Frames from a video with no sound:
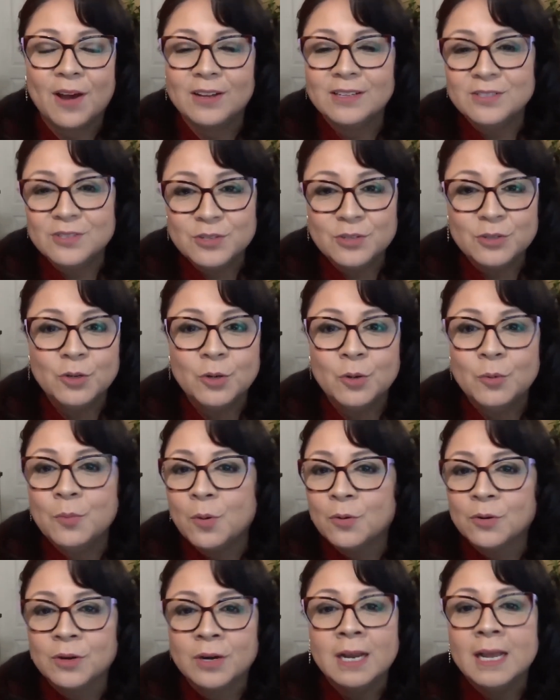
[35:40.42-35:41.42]
on Zoom
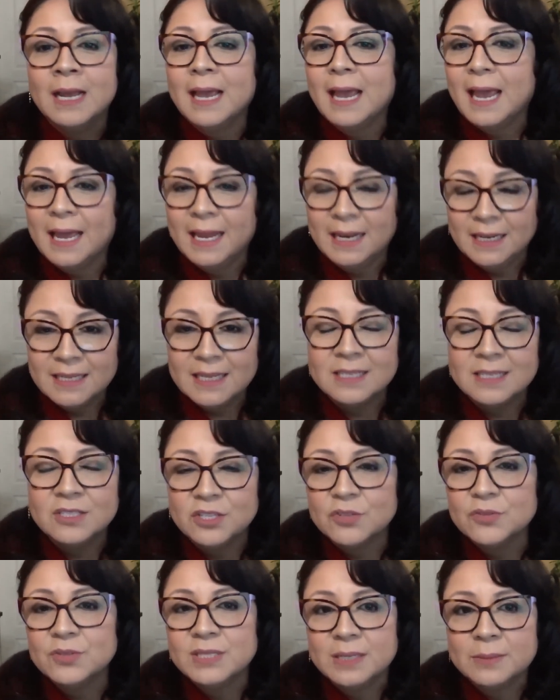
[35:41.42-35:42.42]
or and
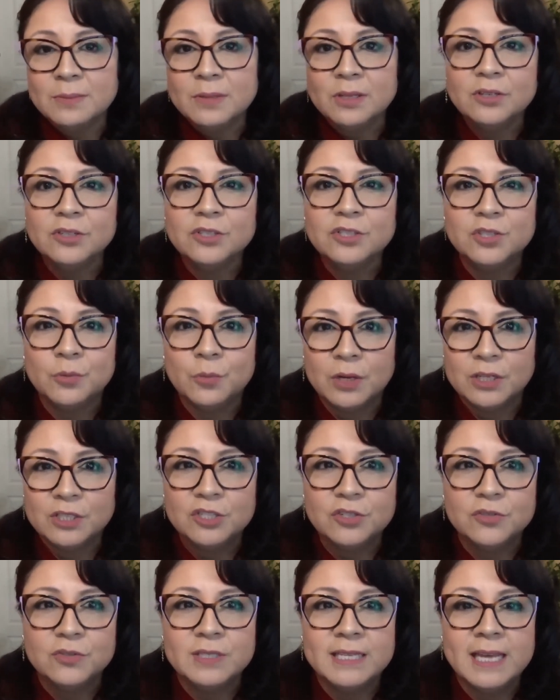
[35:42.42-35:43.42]
so similar to what
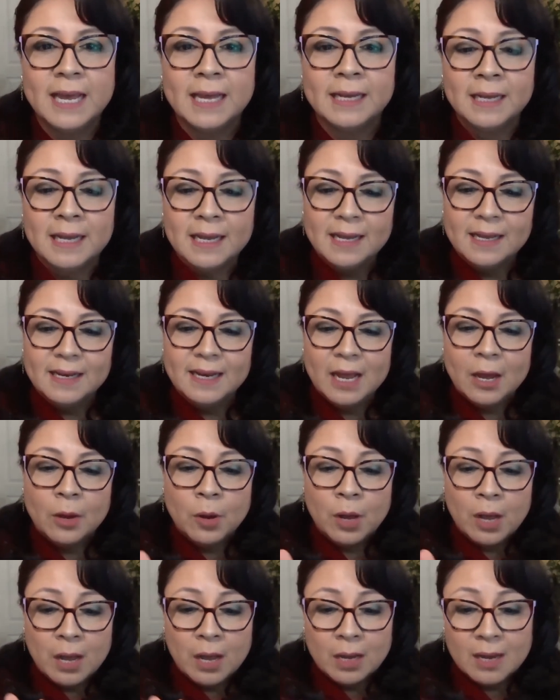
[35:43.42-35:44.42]
you said. Now
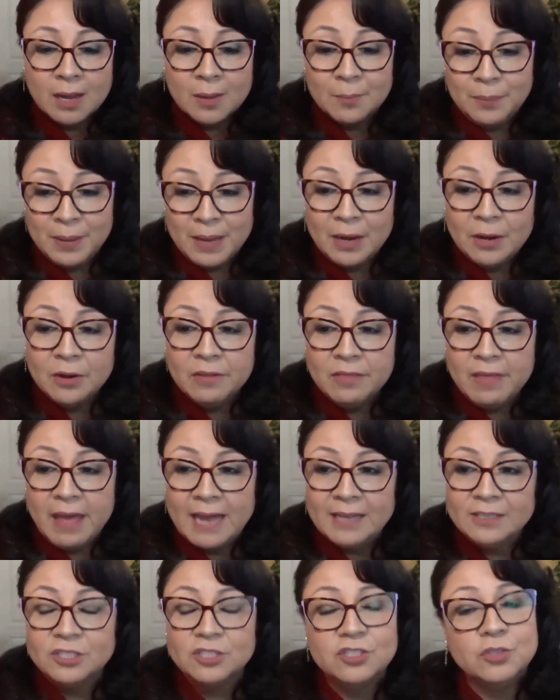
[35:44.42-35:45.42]
compare
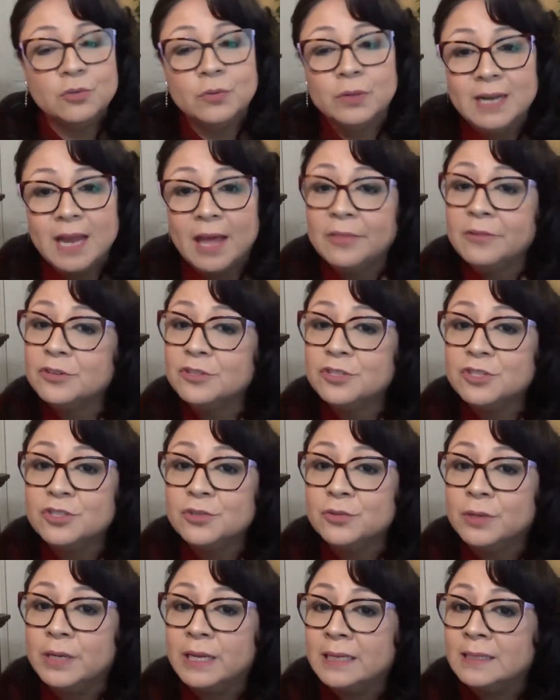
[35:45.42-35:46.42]
that to another
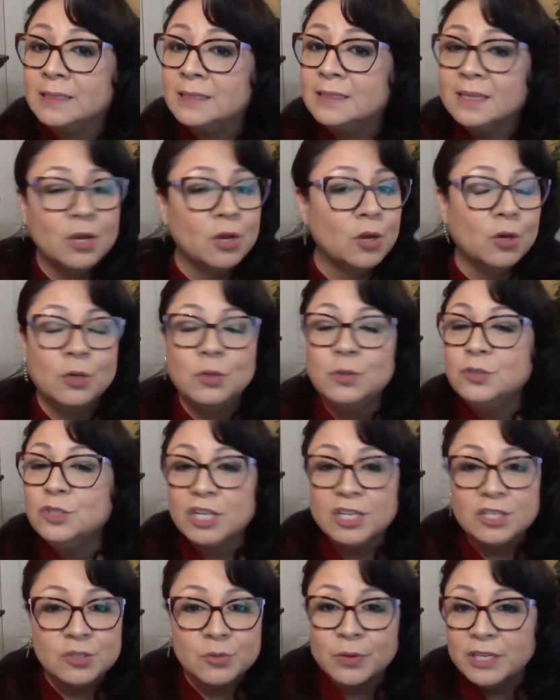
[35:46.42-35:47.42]
student who
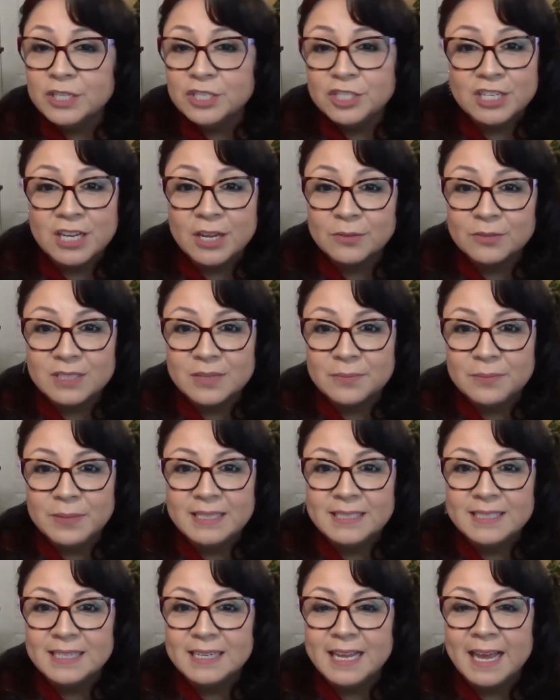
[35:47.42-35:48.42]
just reached out to me
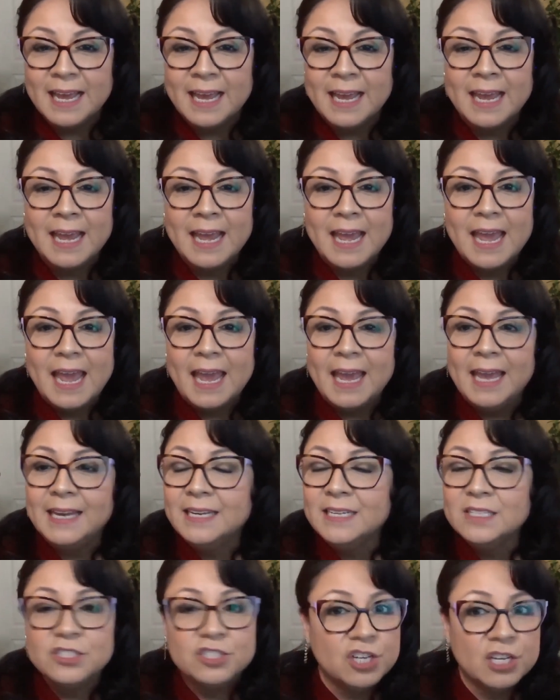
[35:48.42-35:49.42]
today and
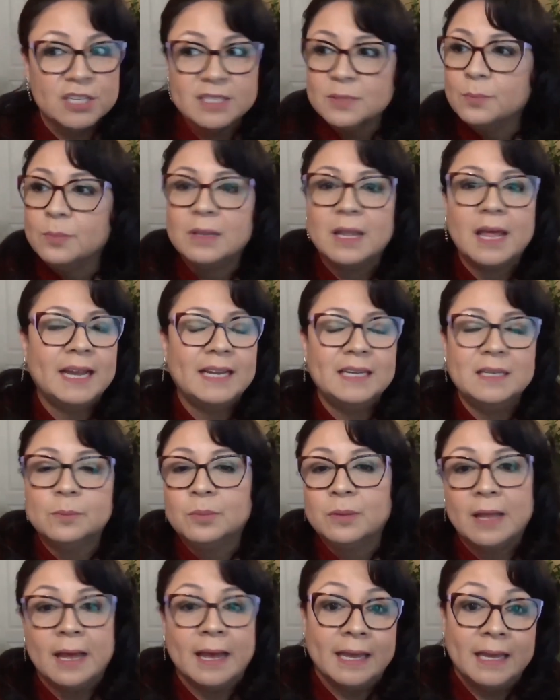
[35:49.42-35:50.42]
is just blind
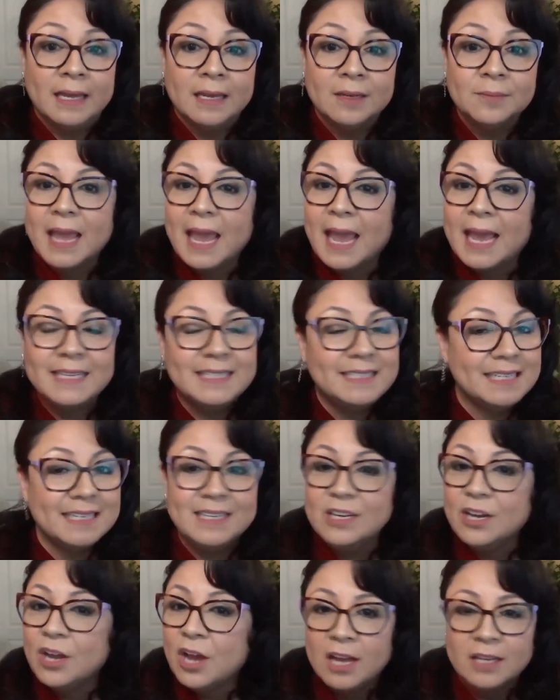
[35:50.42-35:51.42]
applying and did
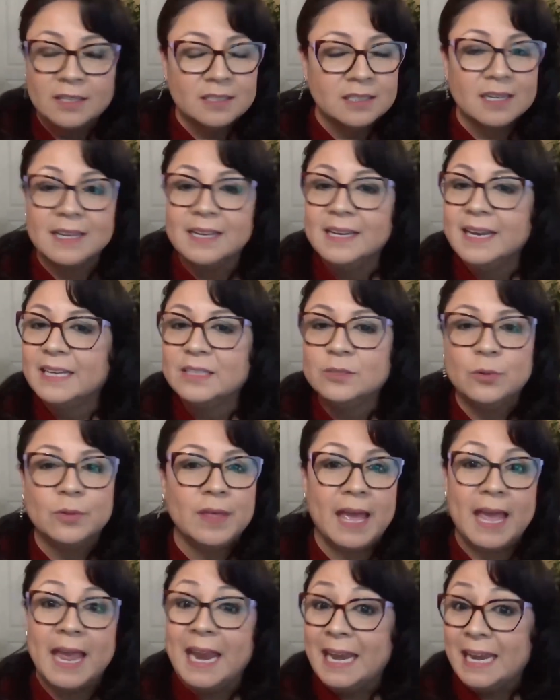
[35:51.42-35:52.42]
not connect with
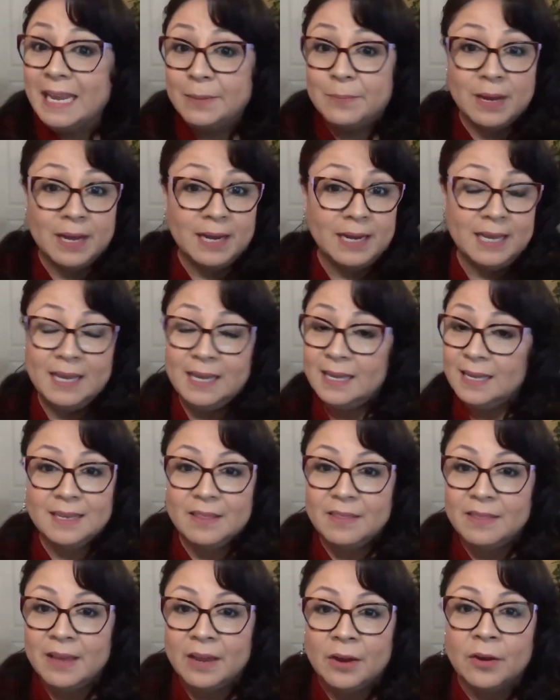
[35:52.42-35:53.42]
anybody
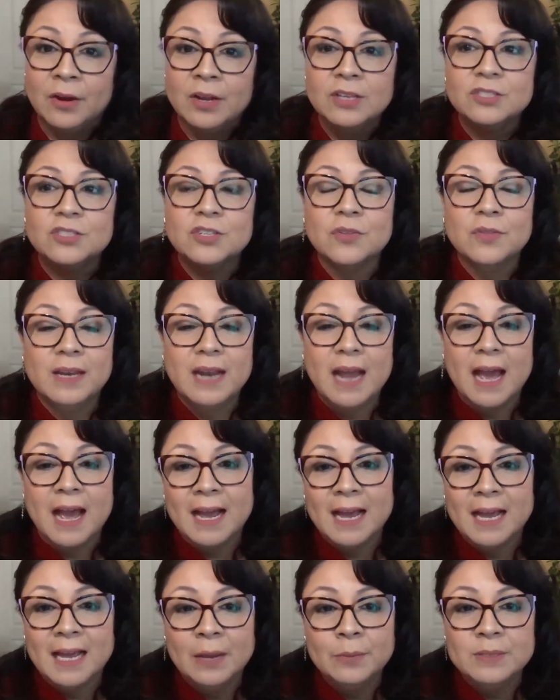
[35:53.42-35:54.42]
there. So then
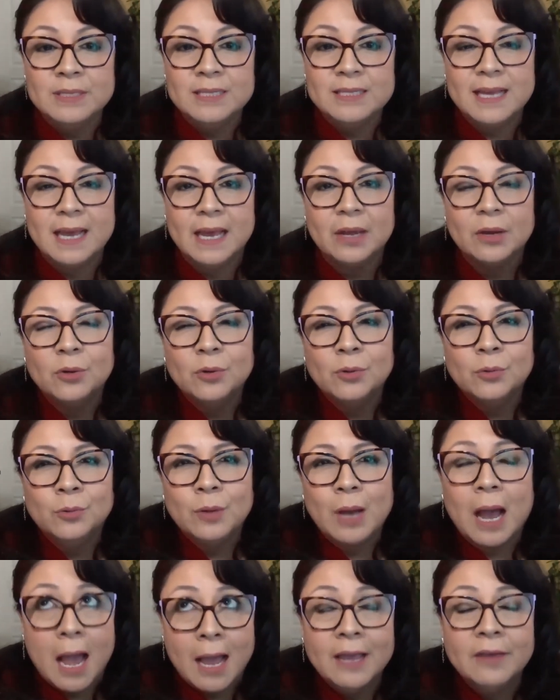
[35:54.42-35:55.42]
I would say who
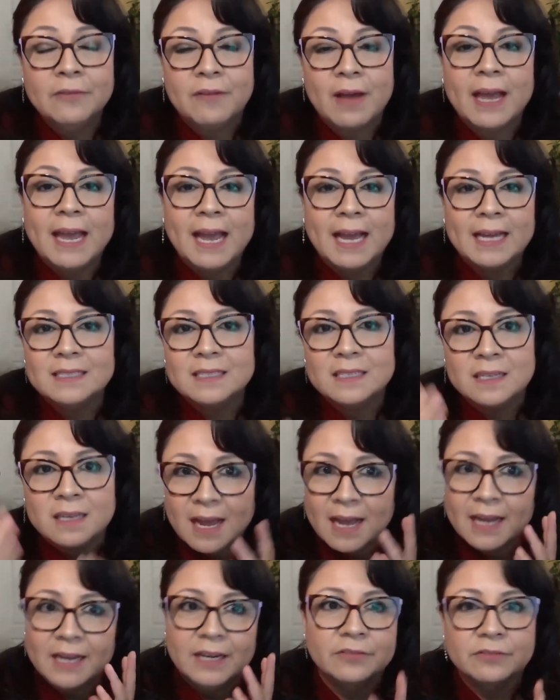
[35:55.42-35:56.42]
if I had to
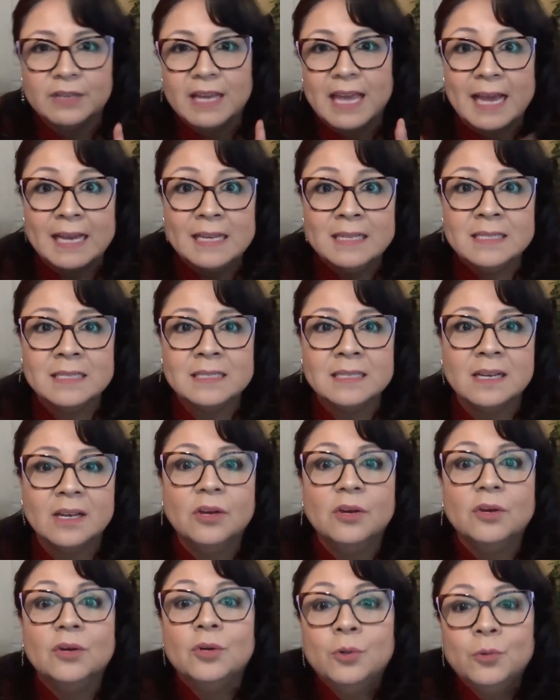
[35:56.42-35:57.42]
kind of guess
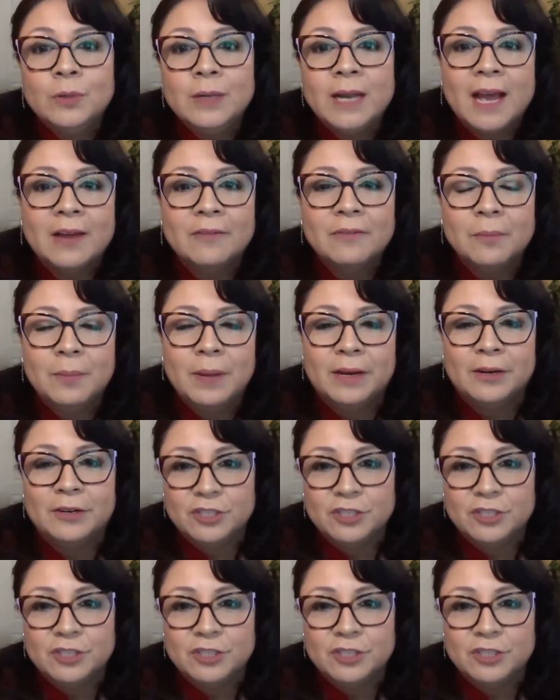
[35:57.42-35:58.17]
who would have a better